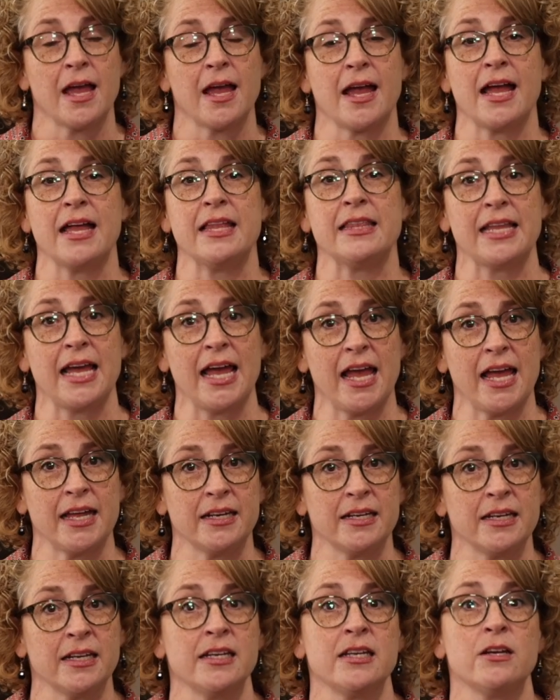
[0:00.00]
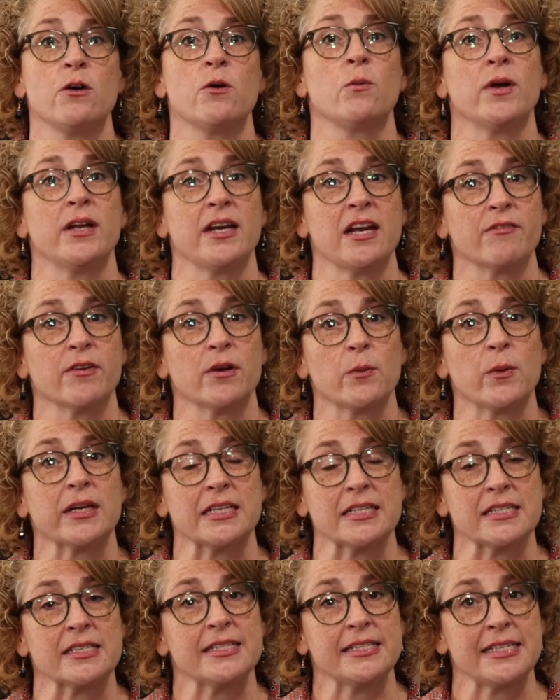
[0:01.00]
and then when everyone
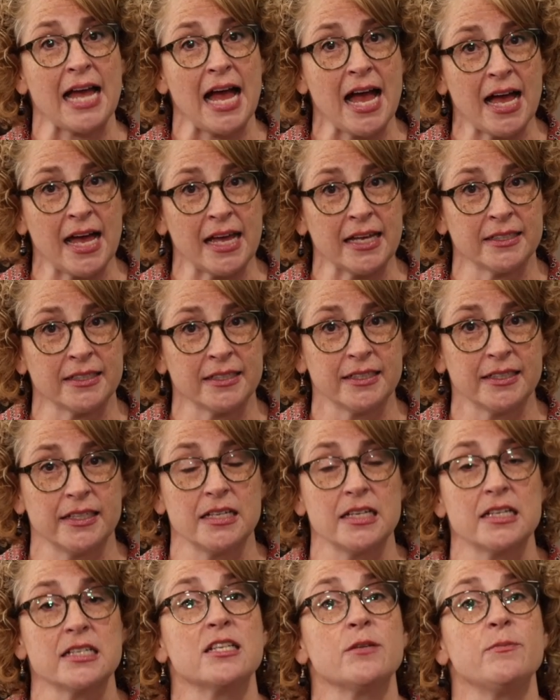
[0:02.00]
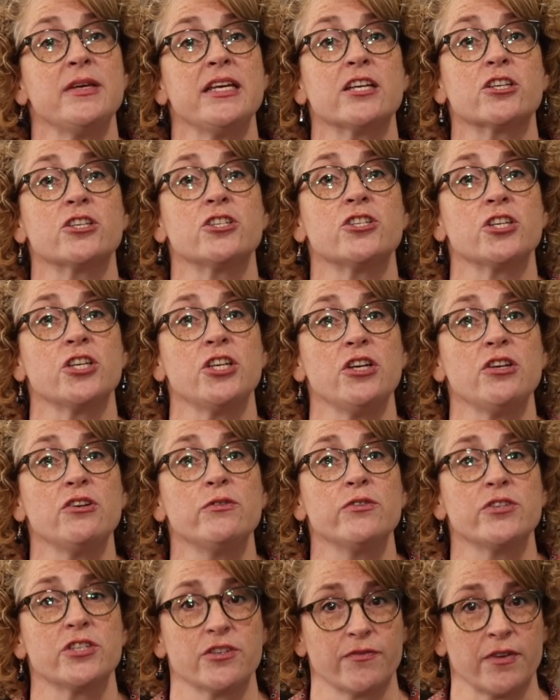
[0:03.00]
is done, to be
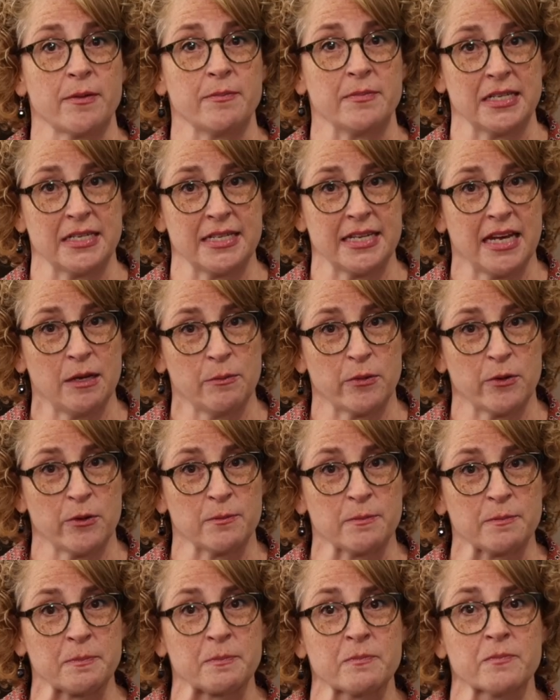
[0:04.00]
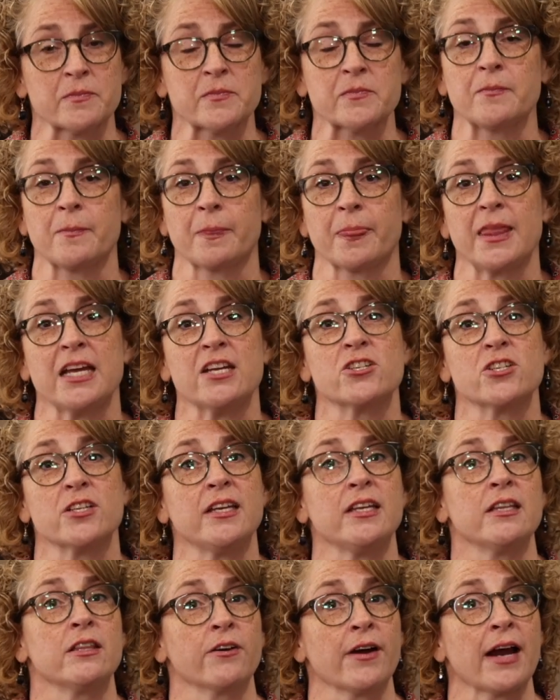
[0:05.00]
excused from the table. They should
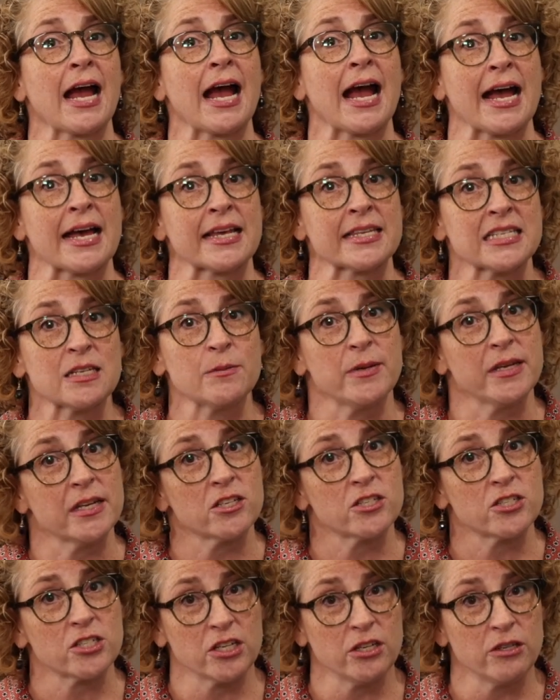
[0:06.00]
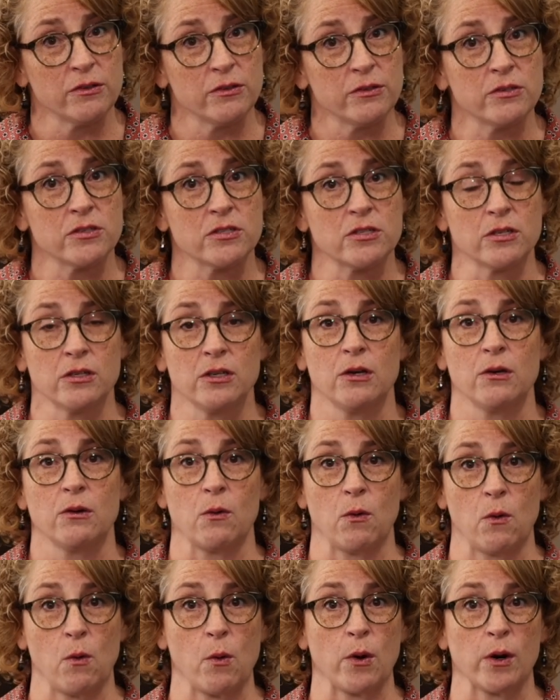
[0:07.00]
either ask to be excused
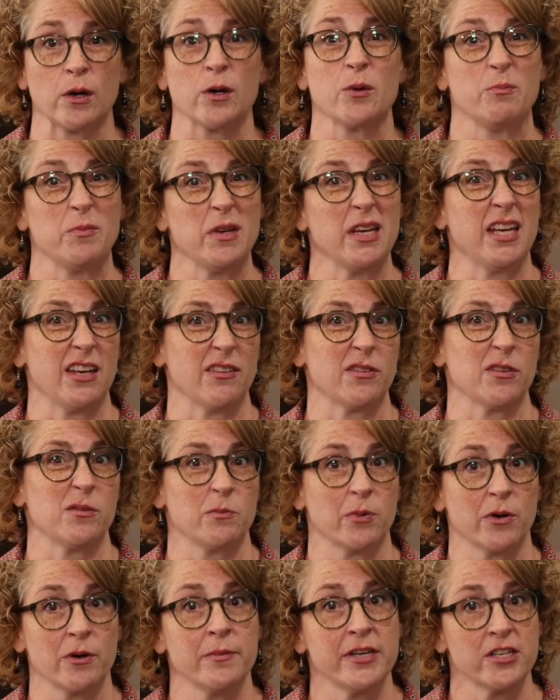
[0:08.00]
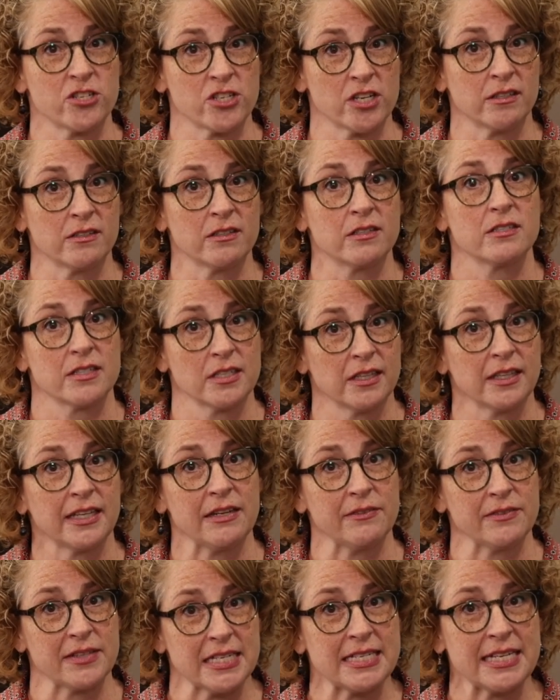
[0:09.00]
or be given permission to
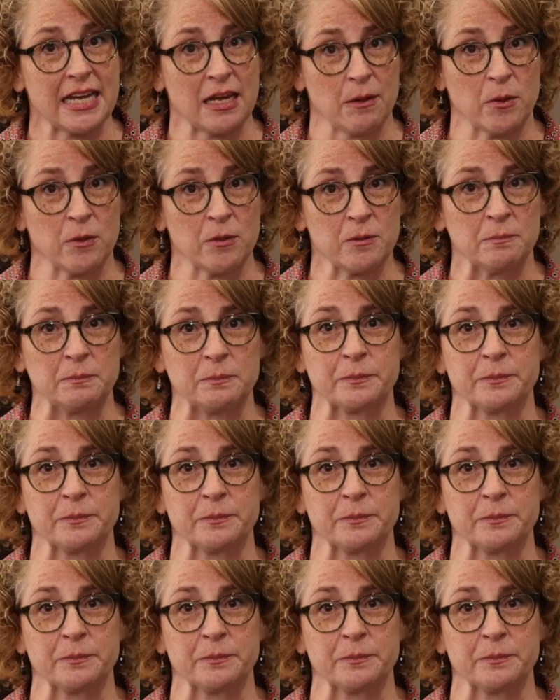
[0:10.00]
leave the table.